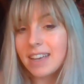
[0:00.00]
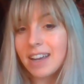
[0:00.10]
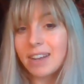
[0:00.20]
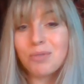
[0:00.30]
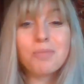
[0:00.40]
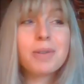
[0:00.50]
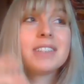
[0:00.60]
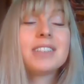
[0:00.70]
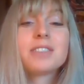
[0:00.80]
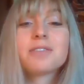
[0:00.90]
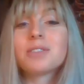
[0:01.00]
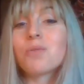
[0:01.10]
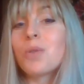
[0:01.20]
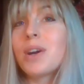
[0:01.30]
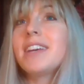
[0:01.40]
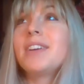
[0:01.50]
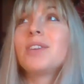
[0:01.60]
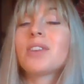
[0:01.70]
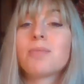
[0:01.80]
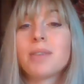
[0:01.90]
in many different
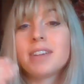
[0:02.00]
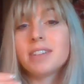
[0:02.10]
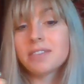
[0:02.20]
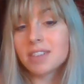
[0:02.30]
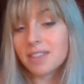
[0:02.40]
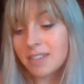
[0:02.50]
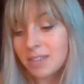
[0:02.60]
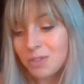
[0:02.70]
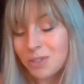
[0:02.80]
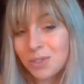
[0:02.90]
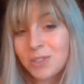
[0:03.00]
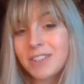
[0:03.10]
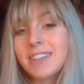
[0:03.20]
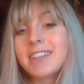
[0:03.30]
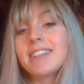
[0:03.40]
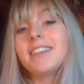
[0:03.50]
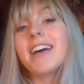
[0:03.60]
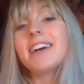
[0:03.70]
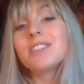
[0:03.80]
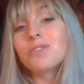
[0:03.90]
ways, on many different levels.
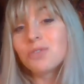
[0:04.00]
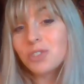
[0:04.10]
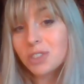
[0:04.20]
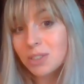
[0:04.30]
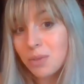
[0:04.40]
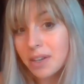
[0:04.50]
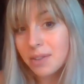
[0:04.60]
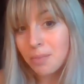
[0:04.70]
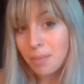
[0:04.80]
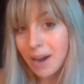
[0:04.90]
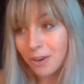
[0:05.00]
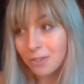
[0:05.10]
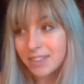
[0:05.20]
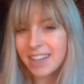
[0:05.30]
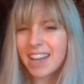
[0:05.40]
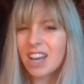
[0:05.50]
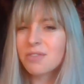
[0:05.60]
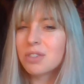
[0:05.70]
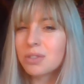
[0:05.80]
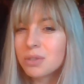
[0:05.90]
That is really what it's about, that
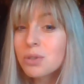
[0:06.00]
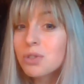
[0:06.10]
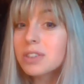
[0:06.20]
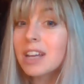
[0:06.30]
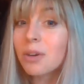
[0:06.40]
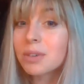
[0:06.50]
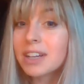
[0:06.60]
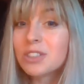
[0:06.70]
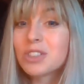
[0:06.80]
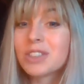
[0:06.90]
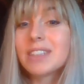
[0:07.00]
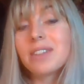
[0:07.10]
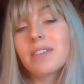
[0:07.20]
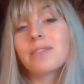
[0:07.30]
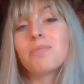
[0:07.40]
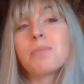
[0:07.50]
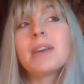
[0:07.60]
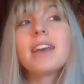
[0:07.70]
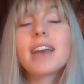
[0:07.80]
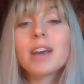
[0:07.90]
evolution that we're entering,
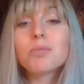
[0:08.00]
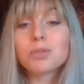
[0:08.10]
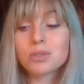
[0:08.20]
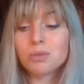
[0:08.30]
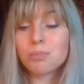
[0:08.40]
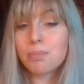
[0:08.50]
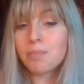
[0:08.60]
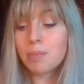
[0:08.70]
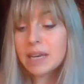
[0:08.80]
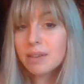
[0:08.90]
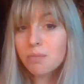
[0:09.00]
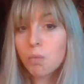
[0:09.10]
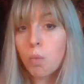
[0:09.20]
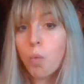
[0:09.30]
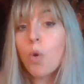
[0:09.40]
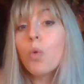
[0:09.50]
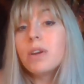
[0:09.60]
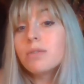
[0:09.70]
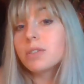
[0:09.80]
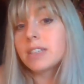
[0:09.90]
being able to be who
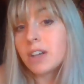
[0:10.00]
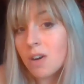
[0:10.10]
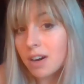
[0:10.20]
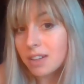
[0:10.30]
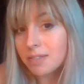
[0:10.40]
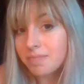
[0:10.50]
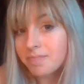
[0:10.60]
we really are